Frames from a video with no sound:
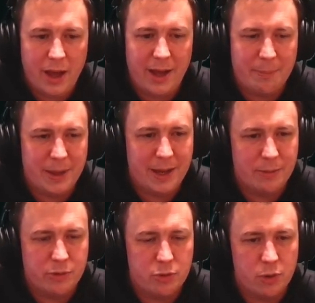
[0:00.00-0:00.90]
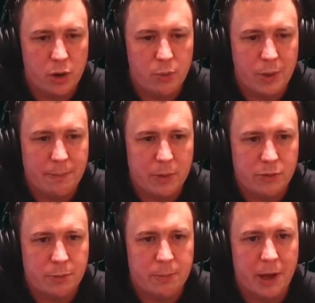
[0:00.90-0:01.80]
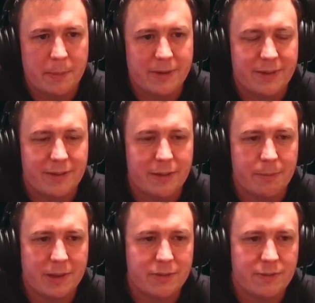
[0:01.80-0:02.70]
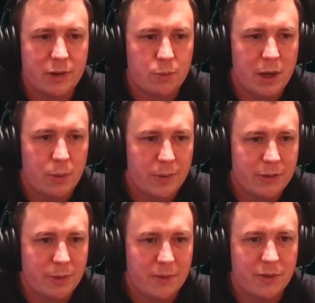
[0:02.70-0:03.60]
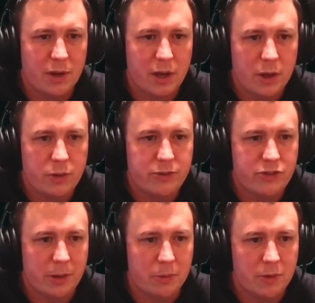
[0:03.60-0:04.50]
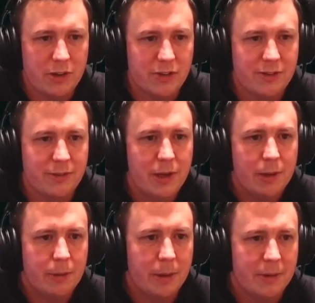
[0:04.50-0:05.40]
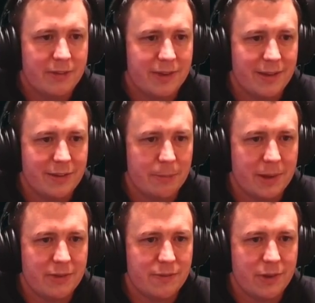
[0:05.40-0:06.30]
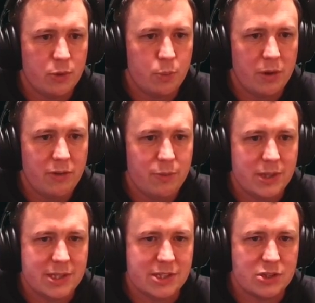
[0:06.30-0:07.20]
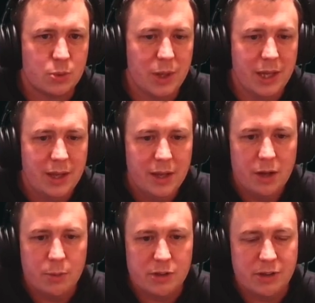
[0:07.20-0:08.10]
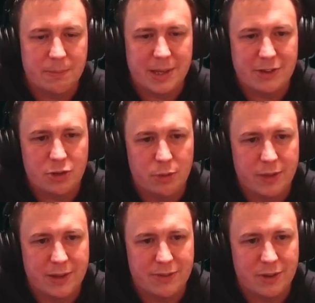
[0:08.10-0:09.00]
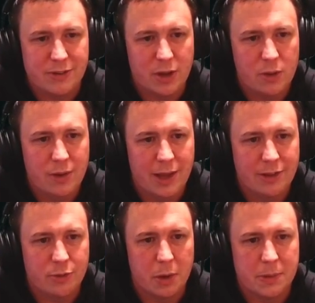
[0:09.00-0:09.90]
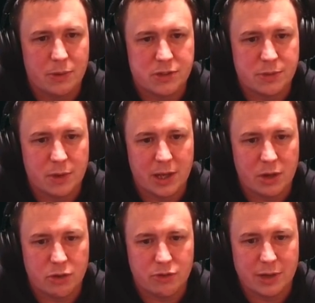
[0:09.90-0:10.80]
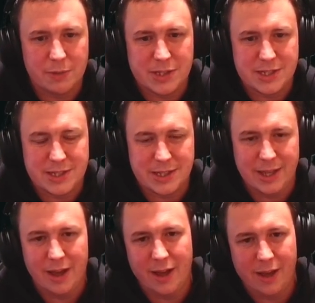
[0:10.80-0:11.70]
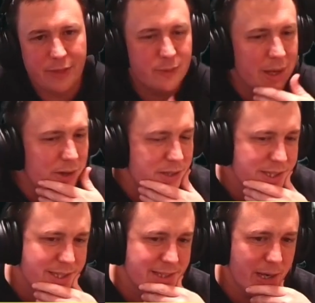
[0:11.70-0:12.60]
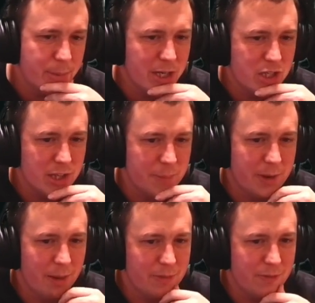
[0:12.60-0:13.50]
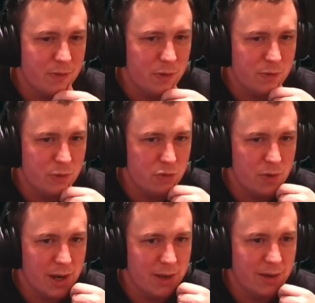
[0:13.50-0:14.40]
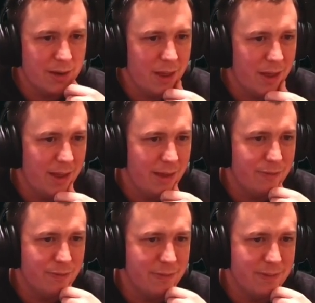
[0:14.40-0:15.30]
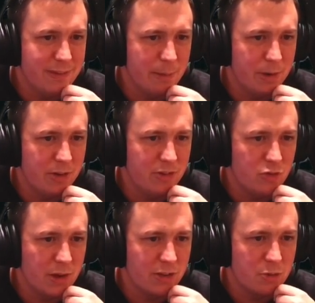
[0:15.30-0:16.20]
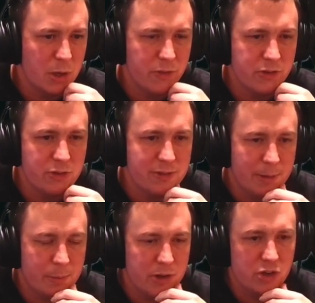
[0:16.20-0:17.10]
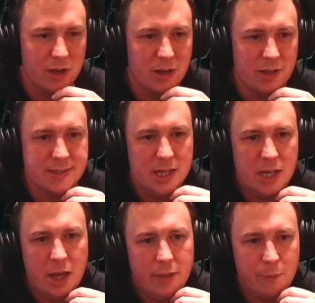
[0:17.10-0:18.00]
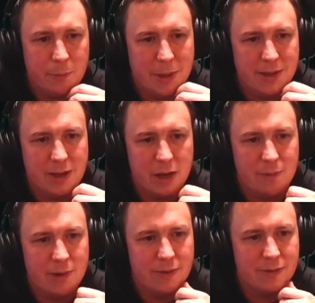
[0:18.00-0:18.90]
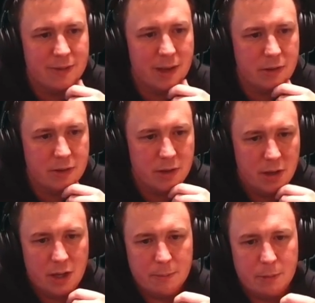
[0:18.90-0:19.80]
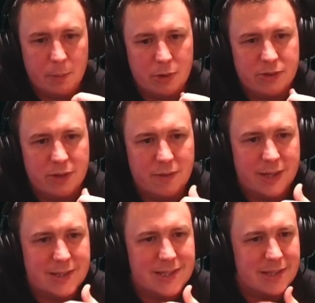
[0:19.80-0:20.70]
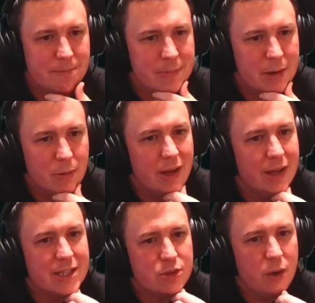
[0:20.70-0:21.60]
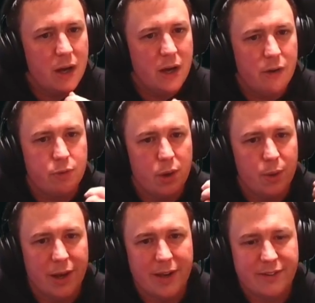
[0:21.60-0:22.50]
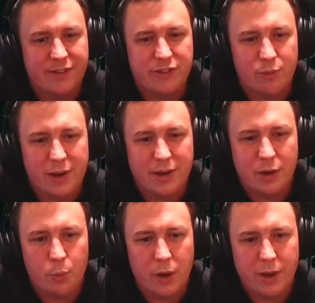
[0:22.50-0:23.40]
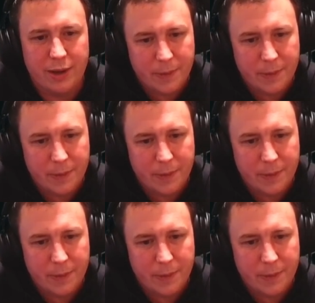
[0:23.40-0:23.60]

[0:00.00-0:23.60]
Being able to grow when multiple permanents enter the battlefield, well, that's why I've got loads of cheap creatures, permanents that enter the battlefield, one of which is Squee, which can be 2 things on its own, hence why we're also running Goddric, which is the 3-costing Celebration that becomes a 4/4 dragon if the Celebration is triggered. So we've got the 2 Celebration cards that we made a deck around in Standard, but we also have access to Merry, Esquire of Rohan. This is a red and a white